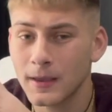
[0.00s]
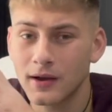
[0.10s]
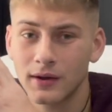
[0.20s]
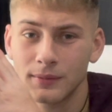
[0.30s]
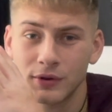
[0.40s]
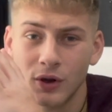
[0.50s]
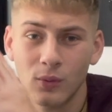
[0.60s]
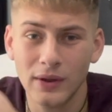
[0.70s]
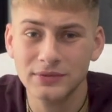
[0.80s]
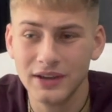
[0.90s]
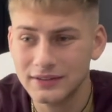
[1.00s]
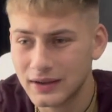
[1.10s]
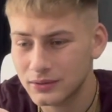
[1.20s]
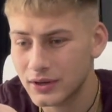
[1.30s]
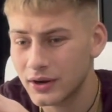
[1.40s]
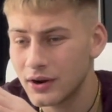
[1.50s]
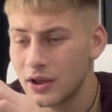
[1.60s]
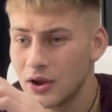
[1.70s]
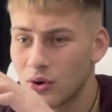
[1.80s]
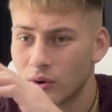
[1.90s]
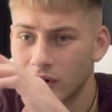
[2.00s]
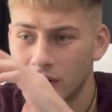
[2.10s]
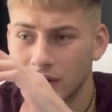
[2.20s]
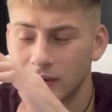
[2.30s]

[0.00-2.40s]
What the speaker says: websites out there, or